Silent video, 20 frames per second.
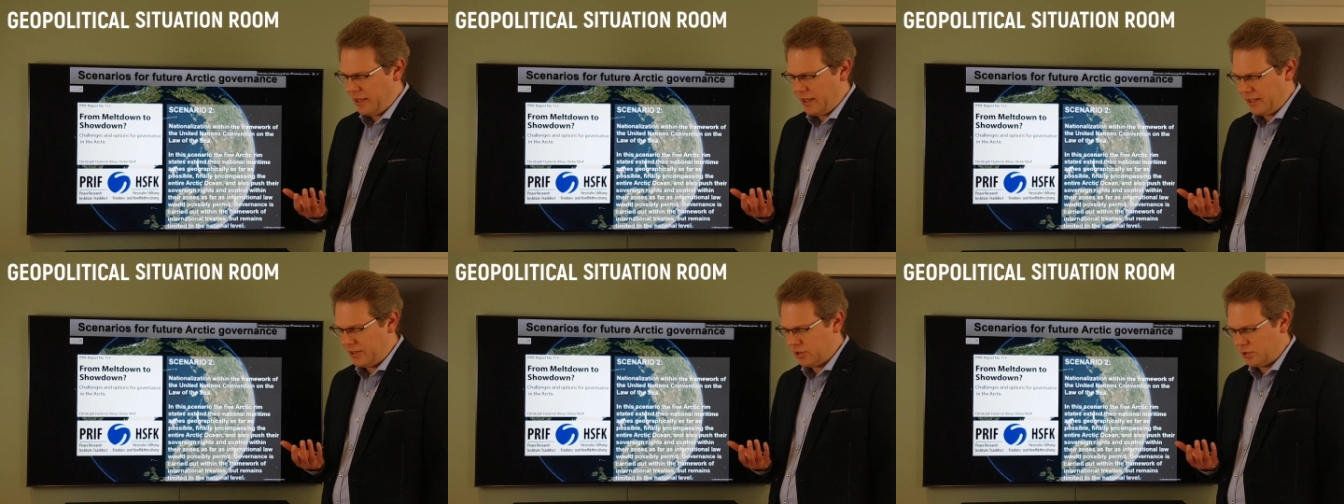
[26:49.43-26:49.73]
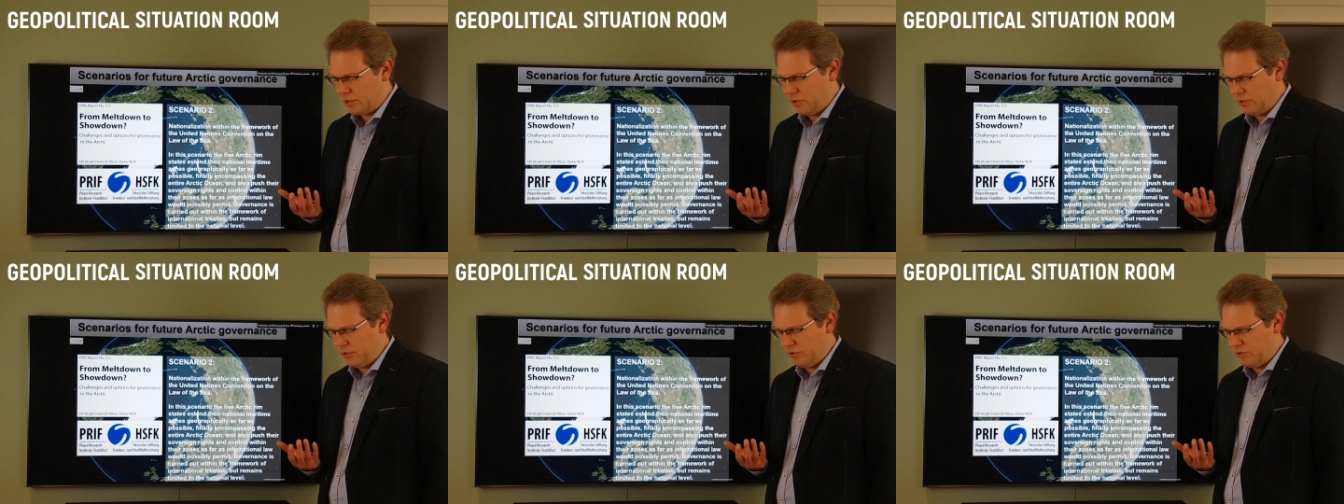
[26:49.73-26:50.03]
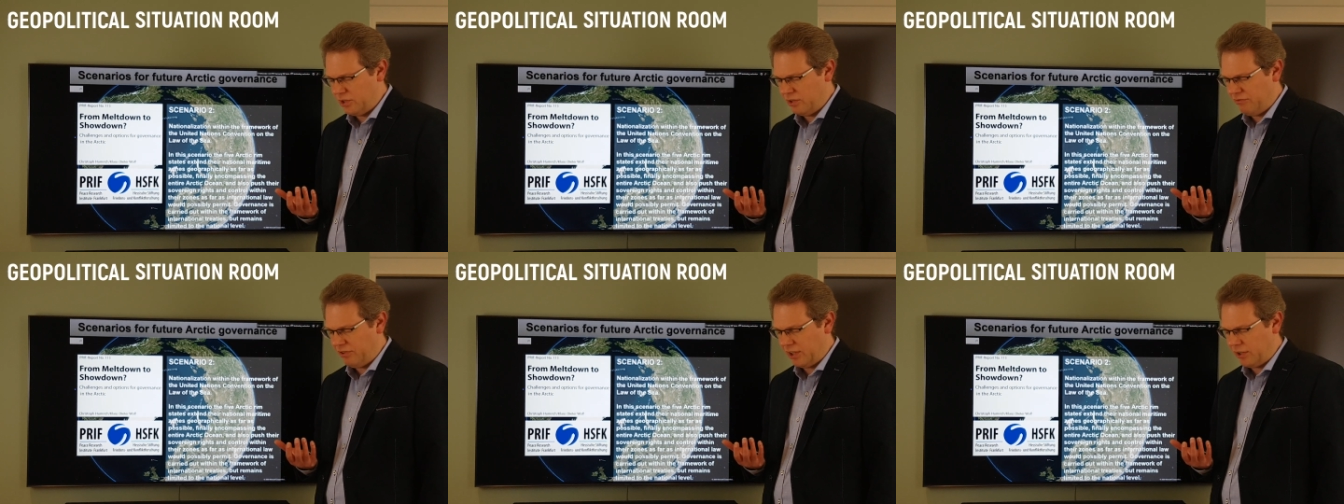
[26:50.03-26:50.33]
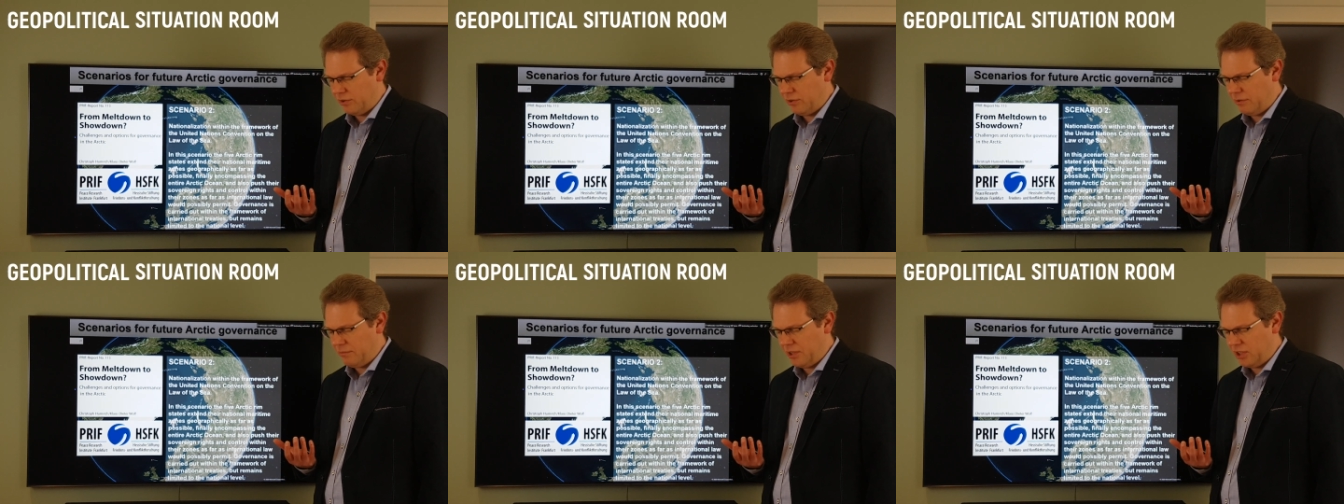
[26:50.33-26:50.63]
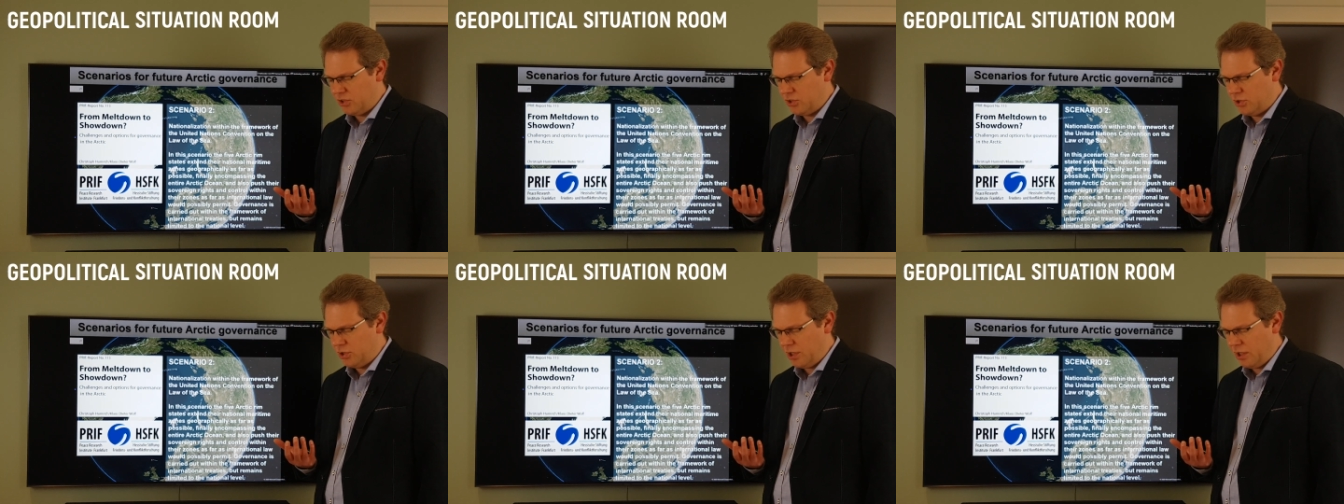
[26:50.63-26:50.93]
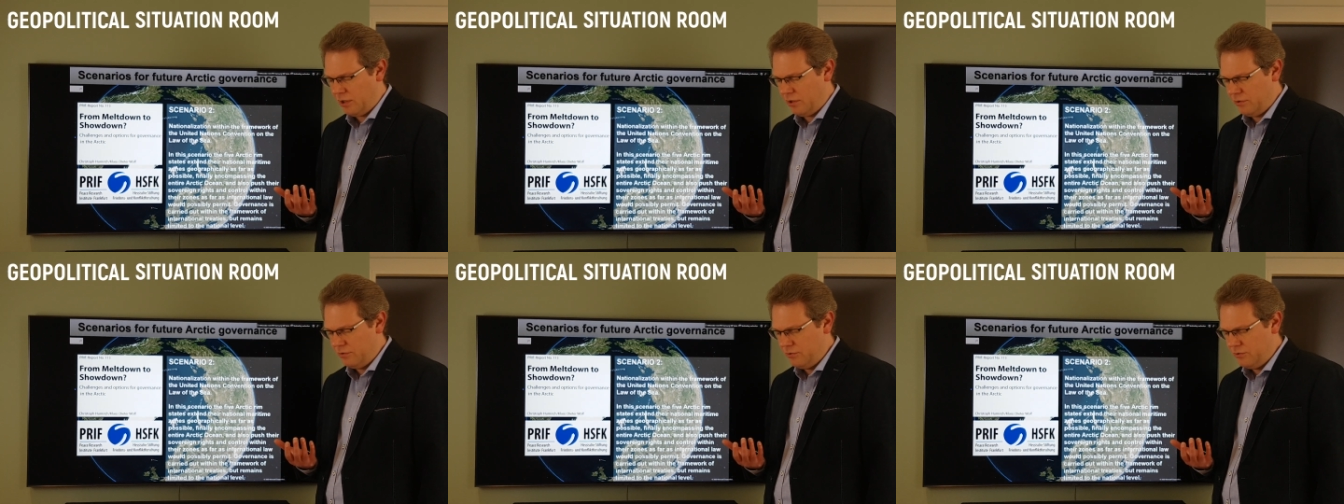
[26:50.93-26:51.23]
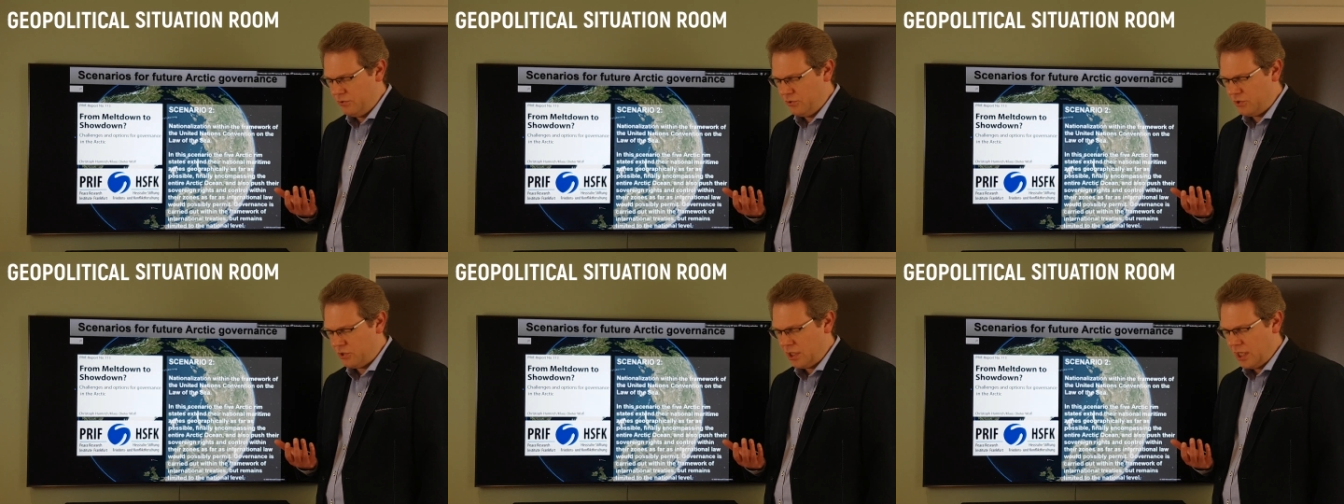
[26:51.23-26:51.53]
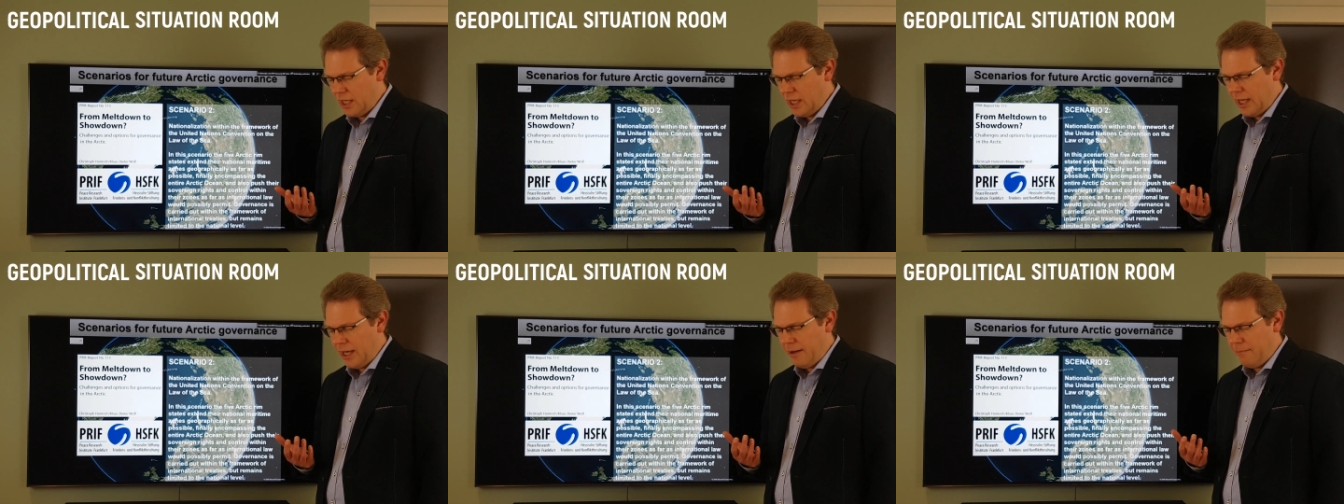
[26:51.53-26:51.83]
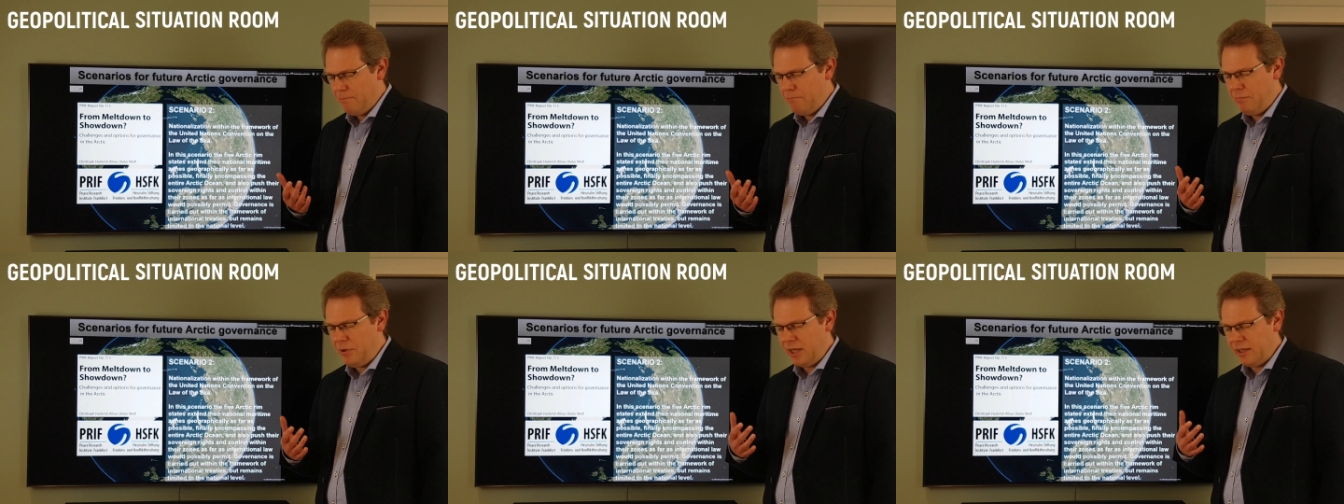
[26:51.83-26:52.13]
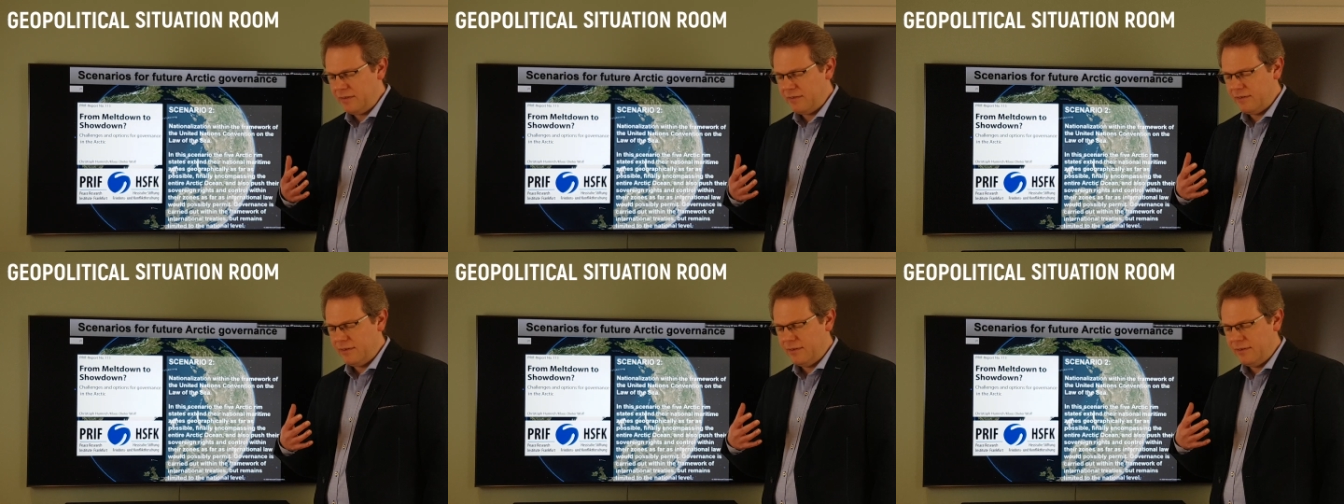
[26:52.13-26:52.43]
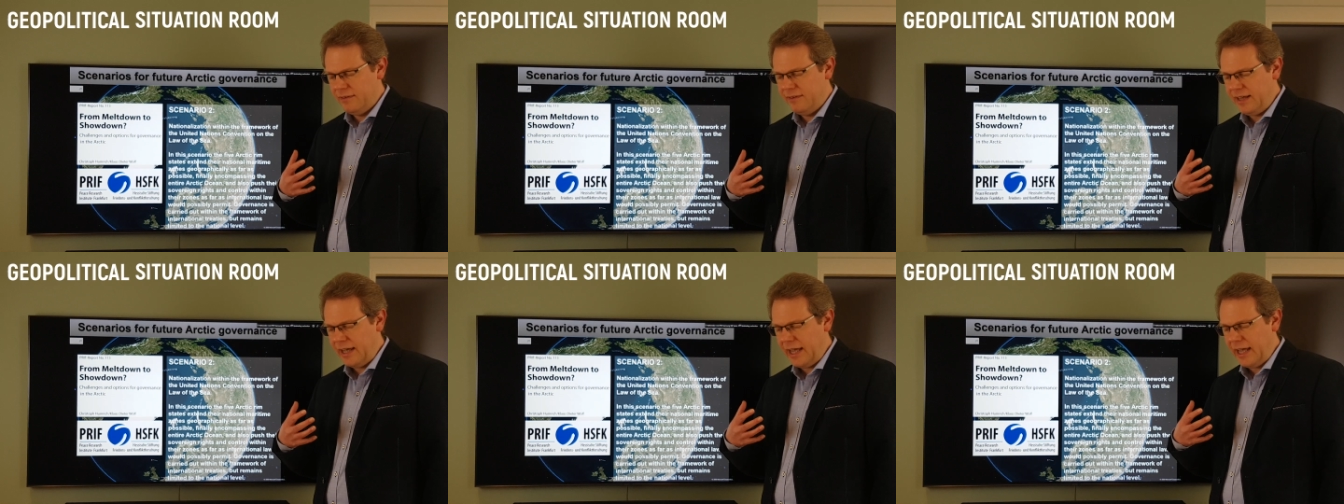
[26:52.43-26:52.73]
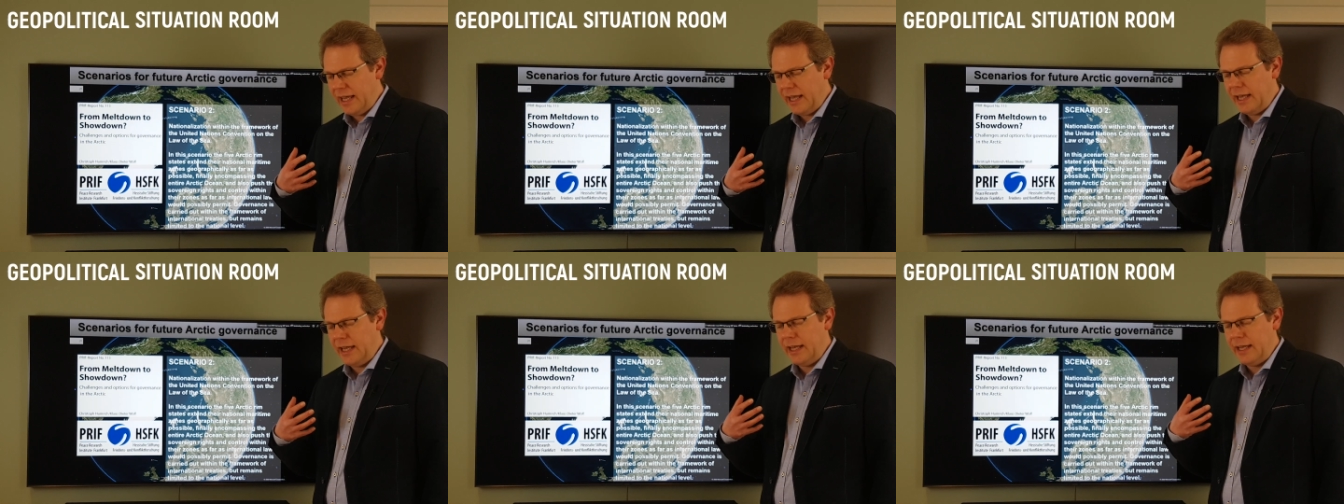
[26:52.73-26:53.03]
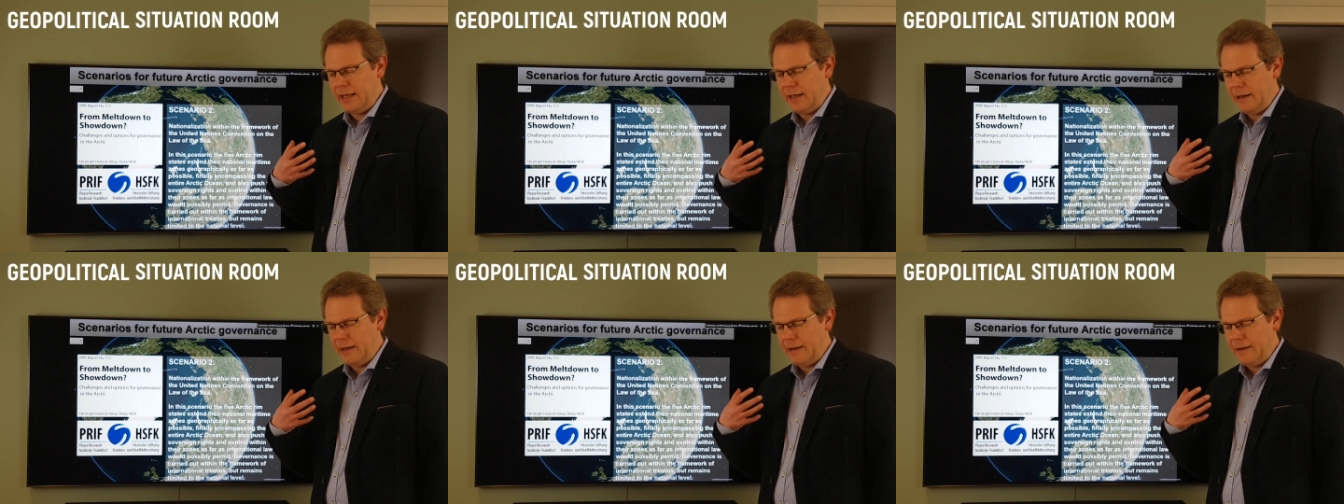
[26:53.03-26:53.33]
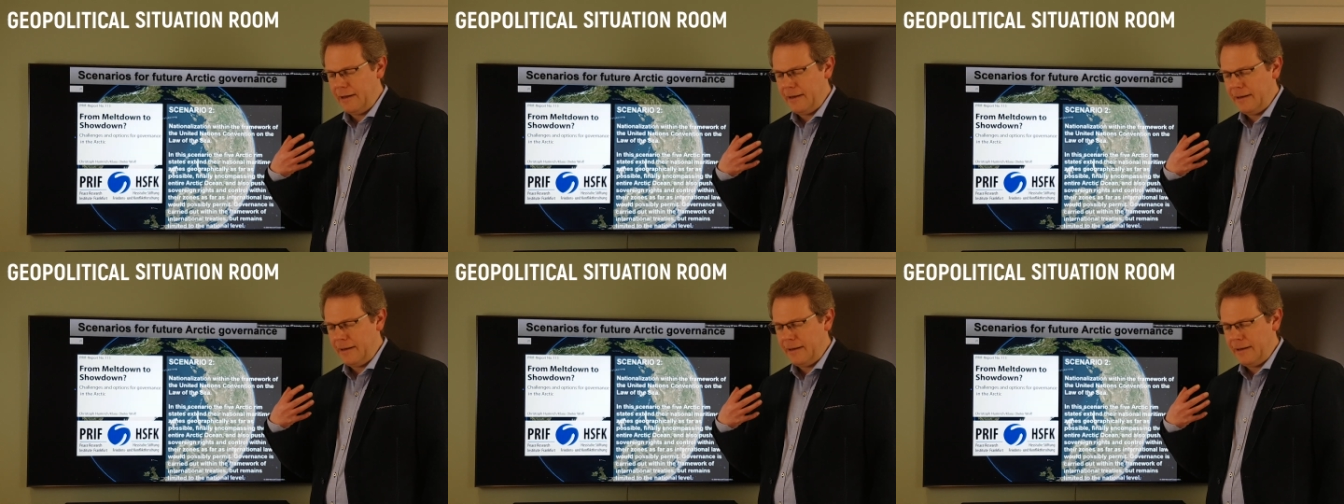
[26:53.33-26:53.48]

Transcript: exclusive economic zones, but they